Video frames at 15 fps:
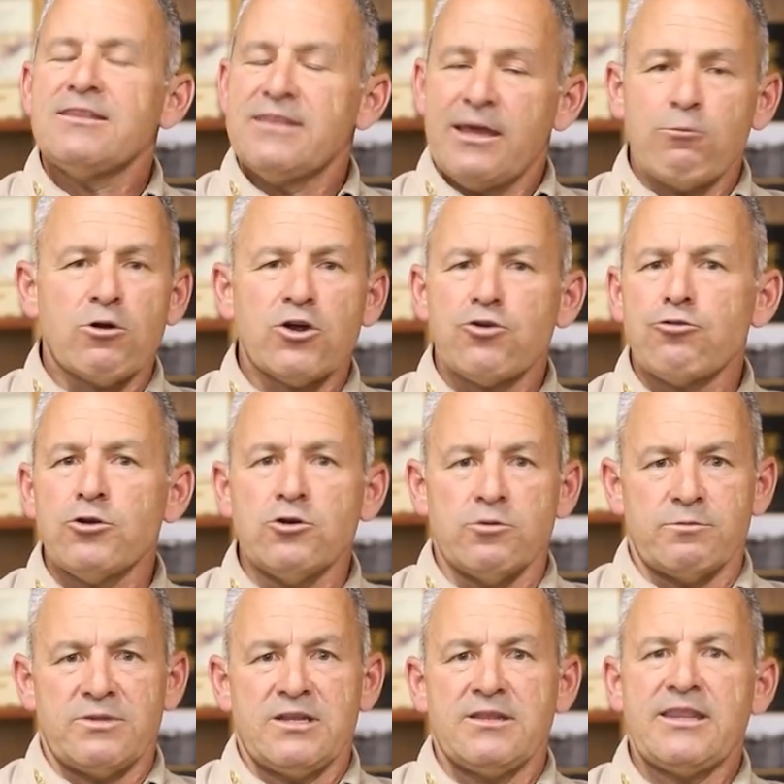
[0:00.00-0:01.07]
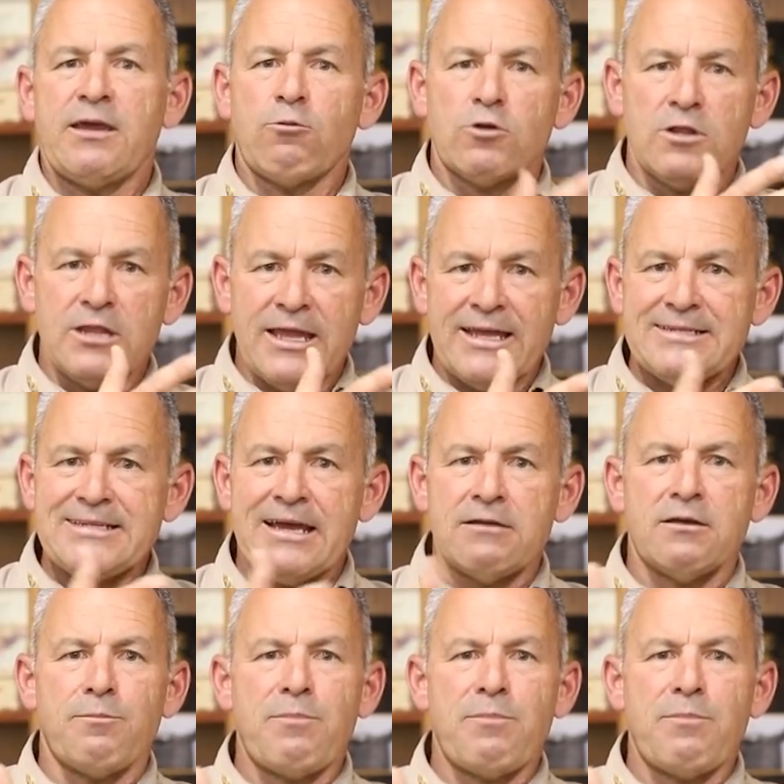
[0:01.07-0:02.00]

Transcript: They were groomed. They were led down